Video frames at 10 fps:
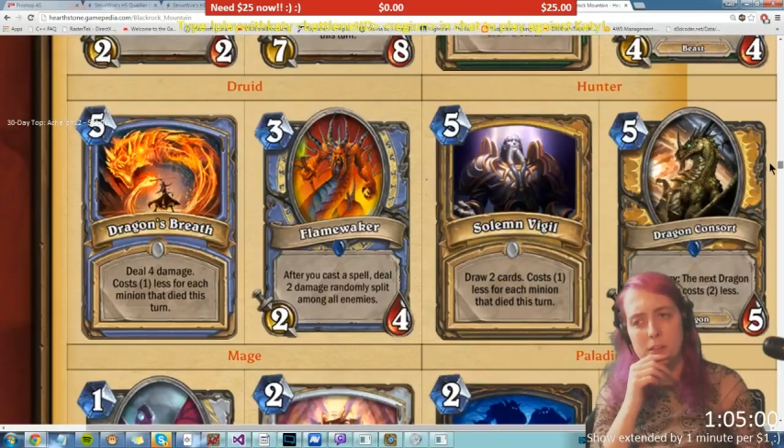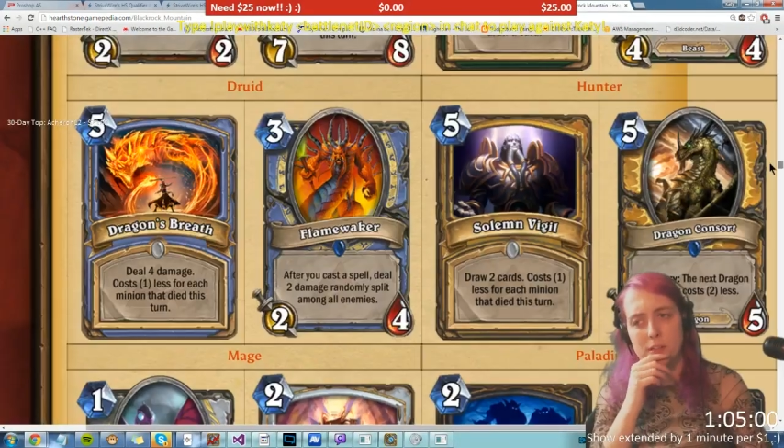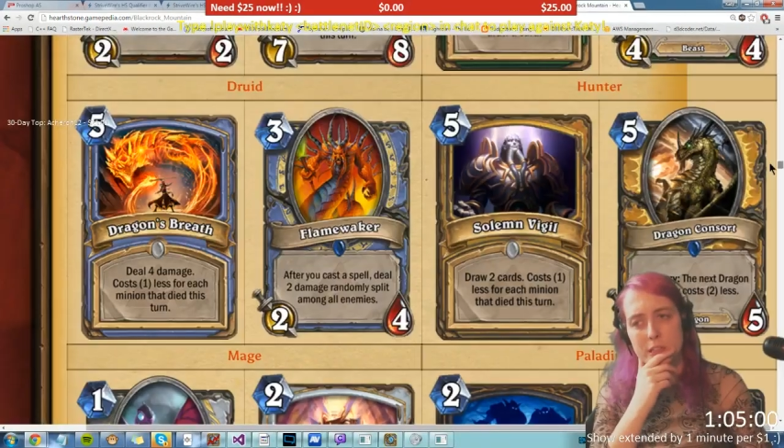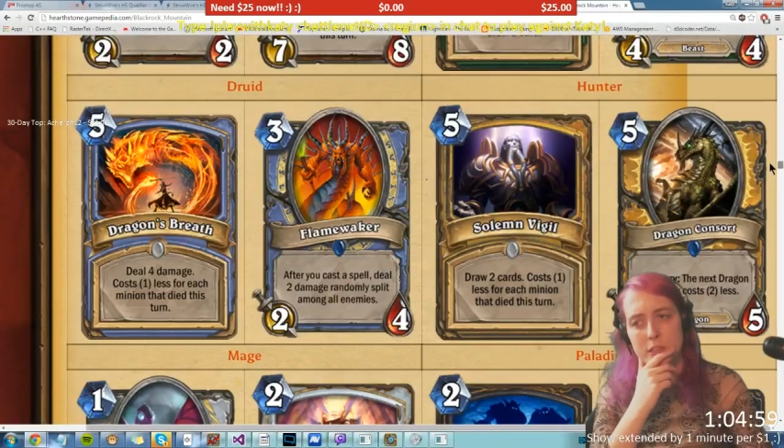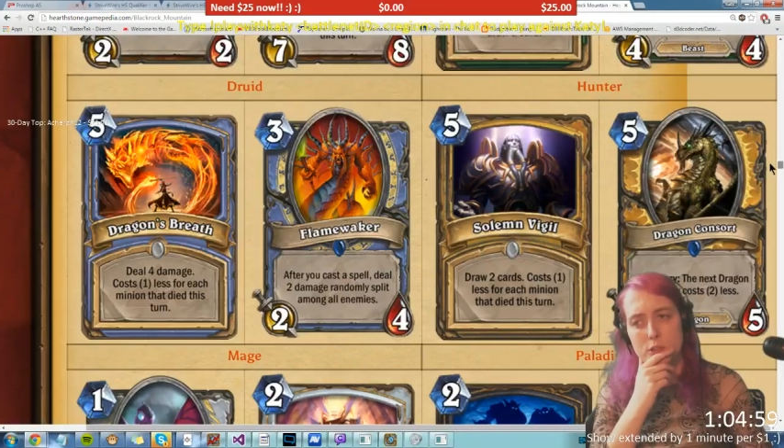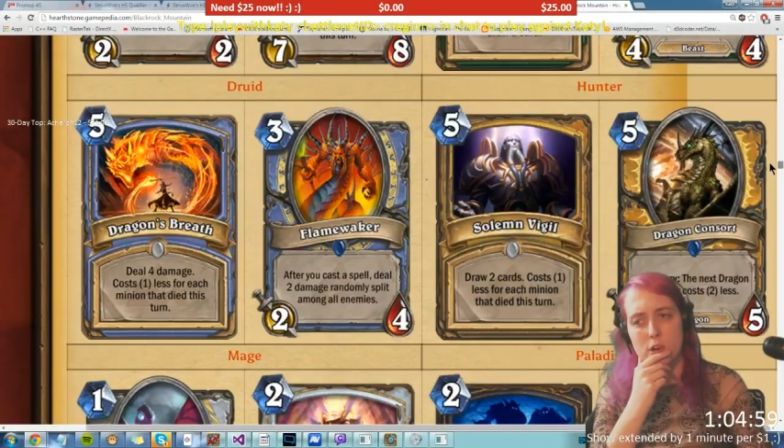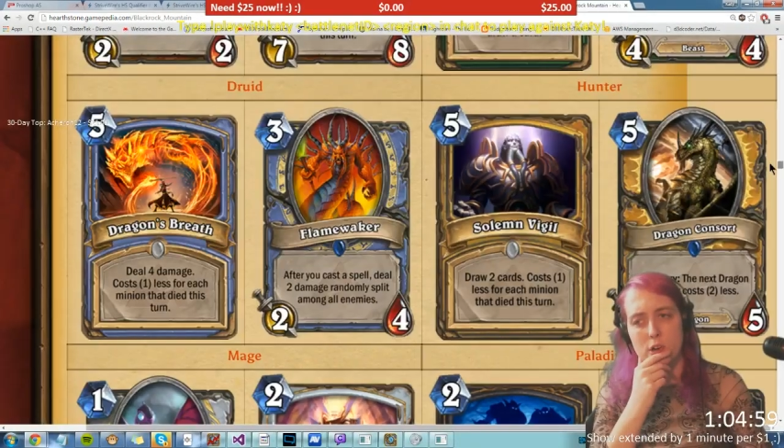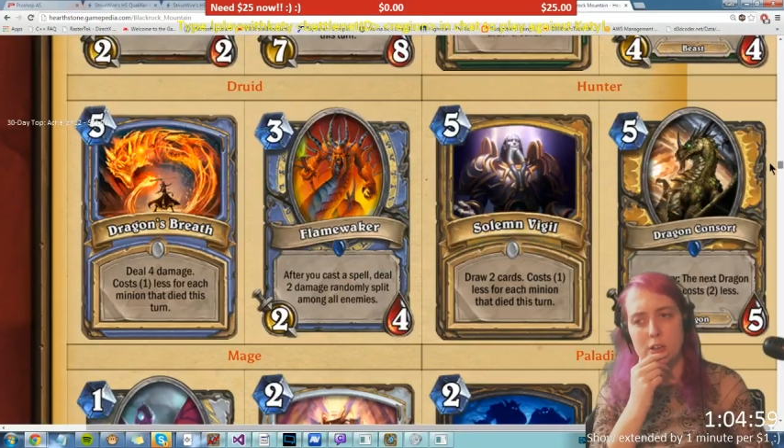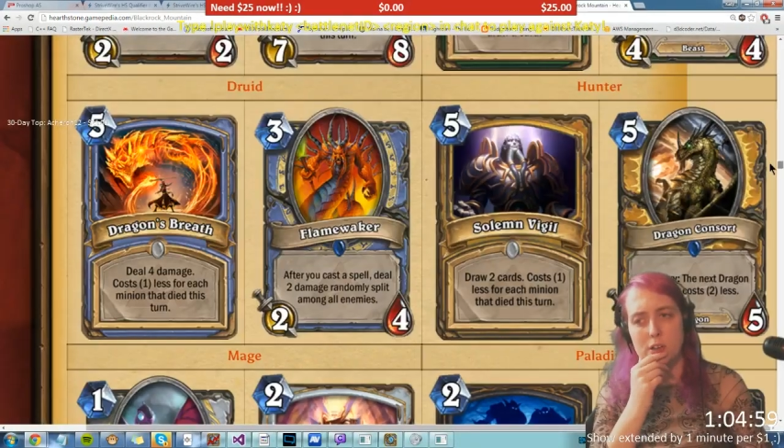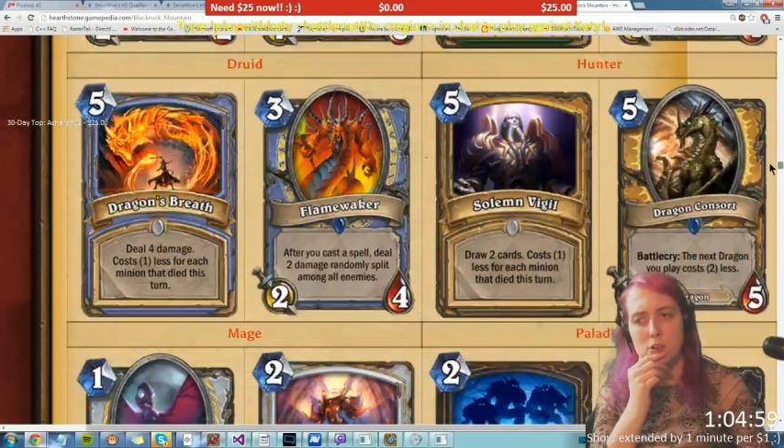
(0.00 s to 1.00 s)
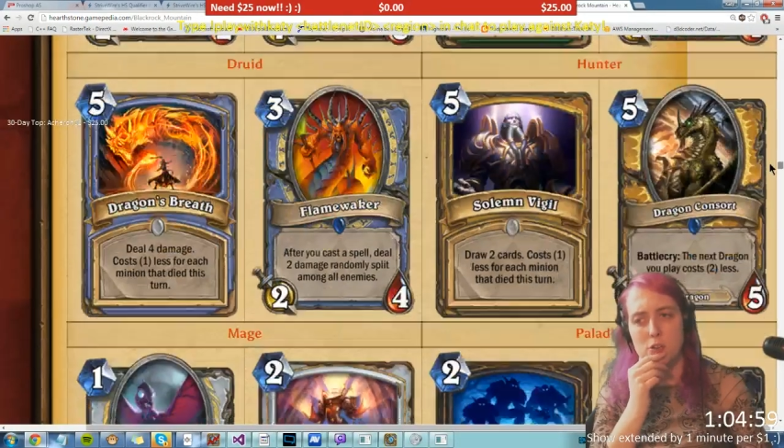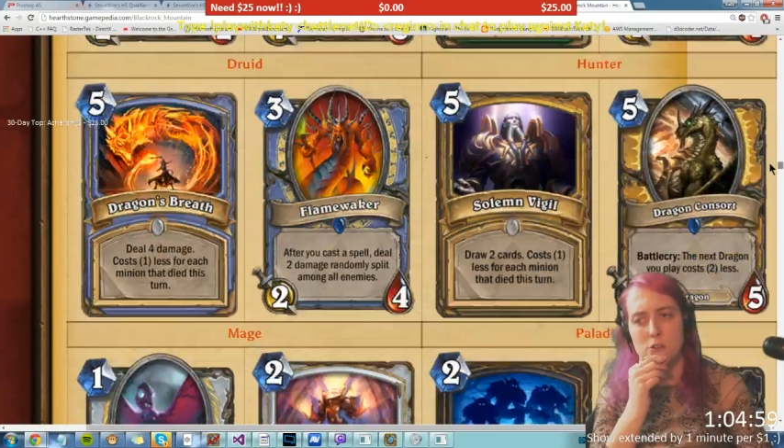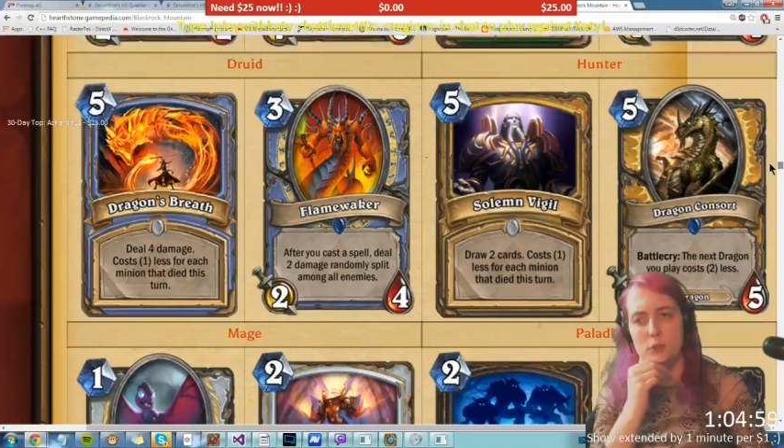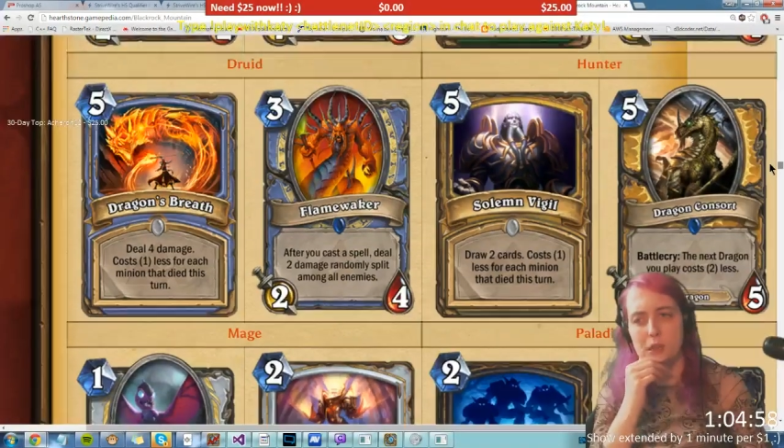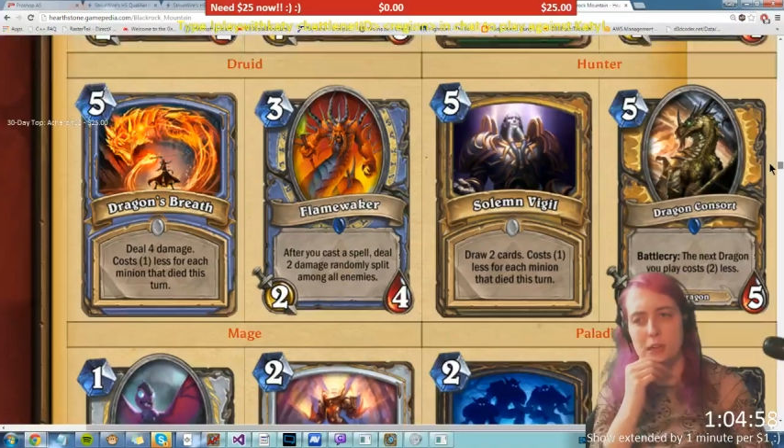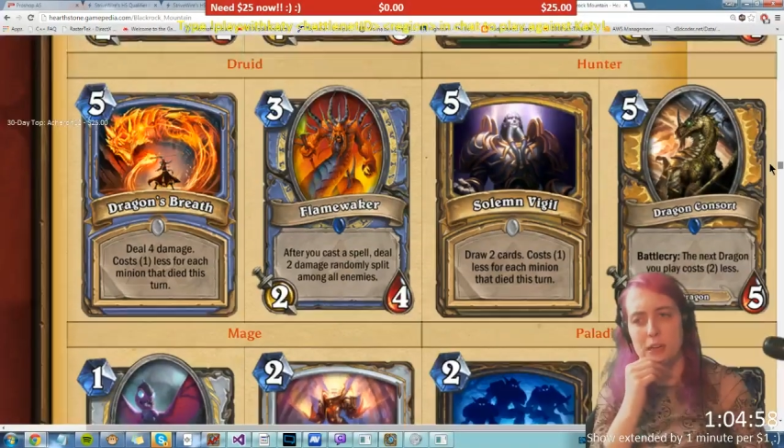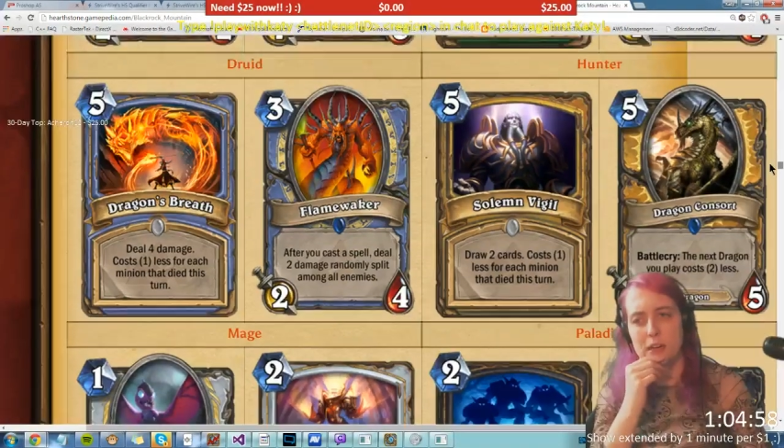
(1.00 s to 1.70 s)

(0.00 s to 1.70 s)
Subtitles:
and the Paladin, the Dragon Consort,